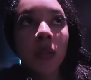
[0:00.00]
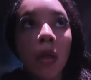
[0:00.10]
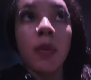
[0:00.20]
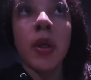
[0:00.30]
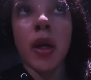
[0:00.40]

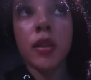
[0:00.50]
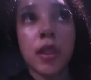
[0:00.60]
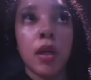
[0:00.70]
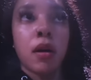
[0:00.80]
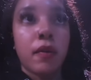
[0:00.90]
So we
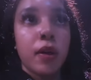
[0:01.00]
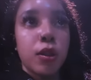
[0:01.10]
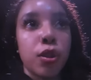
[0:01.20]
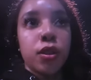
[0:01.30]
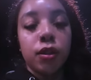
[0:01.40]
gotta take off
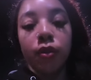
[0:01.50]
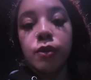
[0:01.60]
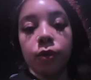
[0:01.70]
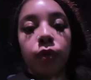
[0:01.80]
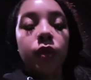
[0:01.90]
our
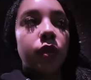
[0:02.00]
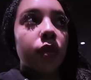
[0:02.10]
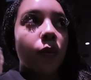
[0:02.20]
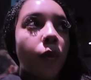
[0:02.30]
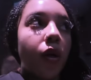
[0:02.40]
shoes
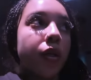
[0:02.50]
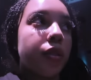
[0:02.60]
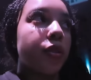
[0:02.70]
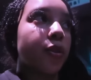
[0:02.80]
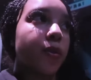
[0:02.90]
to walk
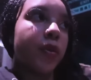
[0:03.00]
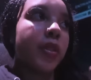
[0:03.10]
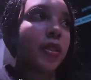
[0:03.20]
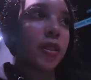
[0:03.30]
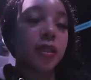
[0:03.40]
into
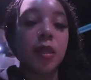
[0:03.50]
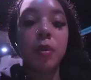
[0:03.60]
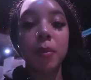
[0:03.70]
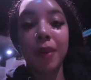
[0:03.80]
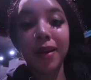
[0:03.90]
this
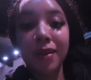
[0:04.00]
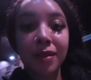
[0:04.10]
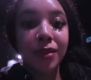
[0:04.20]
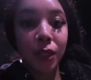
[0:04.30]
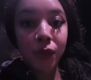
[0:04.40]
exhibit.
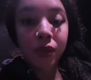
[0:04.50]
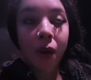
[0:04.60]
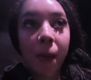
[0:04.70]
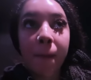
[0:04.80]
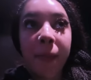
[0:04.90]
My toes
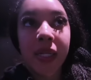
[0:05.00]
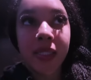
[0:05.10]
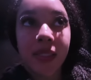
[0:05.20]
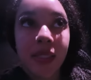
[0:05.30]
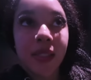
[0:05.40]
are
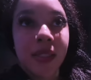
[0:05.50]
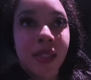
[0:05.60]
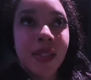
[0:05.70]
busted.